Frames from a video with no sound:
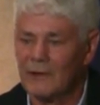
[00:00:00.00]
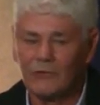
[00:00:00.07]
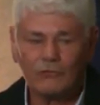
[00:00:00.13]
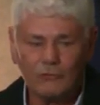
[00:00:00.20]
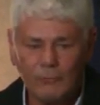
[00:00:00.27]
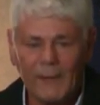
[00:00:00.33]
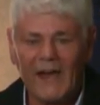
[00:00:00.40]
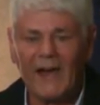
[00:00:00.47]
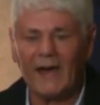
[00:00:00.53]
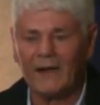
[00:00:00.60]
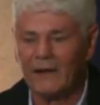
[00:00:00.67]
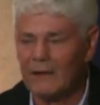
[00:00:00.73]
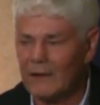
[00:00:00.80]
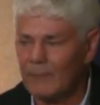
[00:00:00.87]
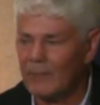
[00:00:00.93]
It's too
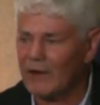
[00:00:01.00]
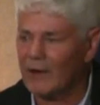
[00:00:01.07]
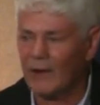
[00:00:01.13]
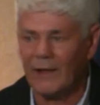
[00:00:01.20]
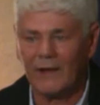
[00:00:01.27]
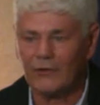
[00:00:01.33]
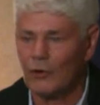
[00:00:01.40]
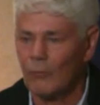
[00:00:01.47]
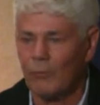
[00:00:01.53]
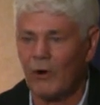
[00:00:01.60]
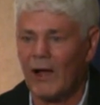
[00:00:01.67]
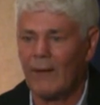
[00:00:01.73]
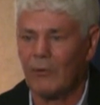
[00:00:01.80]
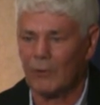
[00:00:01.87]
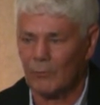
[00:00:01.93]
bad. I mean, I had no
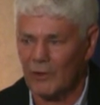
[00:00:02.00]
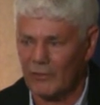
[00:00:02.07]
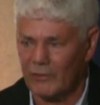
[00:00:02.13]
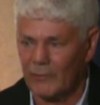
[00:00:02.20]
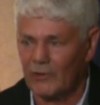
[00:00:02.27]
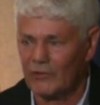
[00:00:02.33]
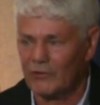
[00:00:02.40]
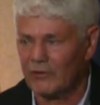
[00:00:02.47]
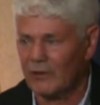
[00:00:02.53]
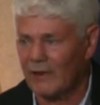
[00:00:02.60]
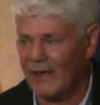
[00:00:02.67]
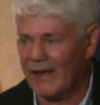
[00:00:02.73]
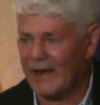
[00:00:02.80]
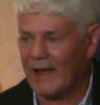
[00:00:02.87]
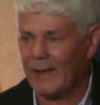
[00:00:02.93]
problem with them until
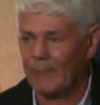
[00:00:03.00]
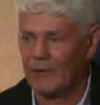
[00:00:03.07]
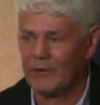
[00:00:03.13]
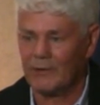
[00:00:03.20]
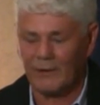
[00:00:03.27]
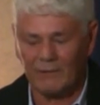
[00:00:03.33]
that happened.